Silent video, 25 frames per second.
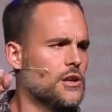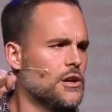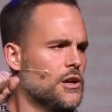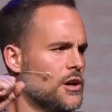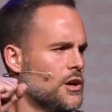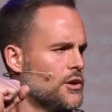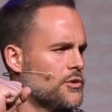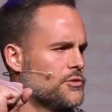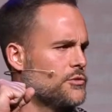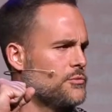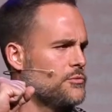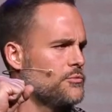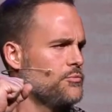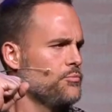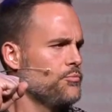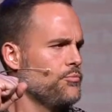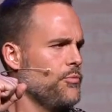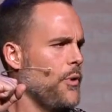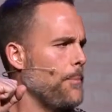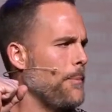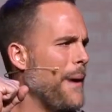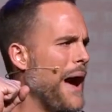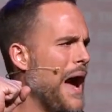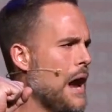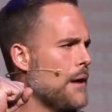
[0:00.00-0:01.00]
know,
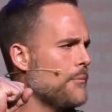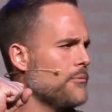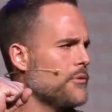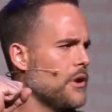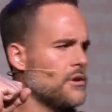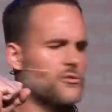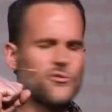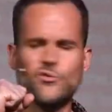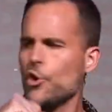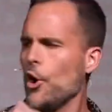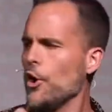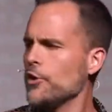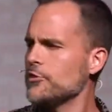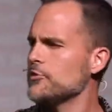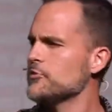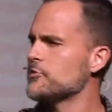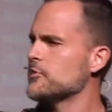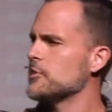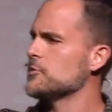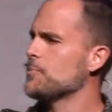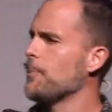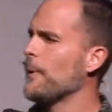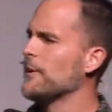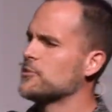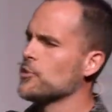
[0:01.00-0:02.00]
the, Bible, the church is
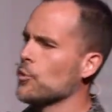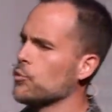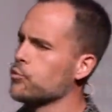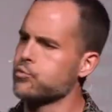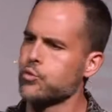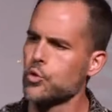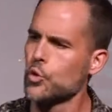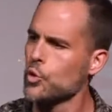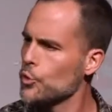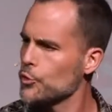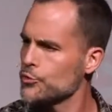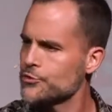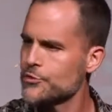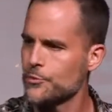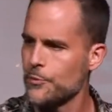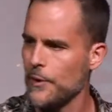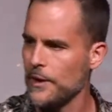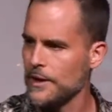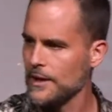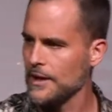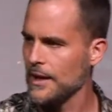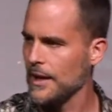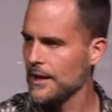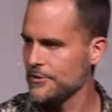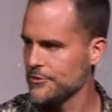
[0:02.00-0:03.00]
just a bunch of rules and
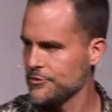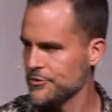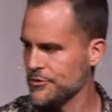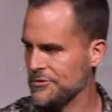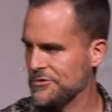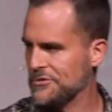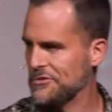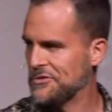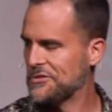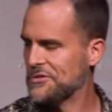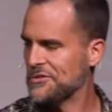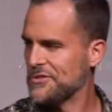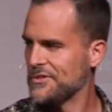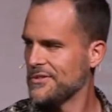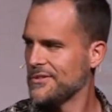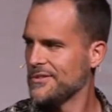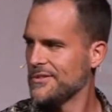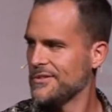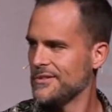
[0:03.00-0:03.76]
regulations.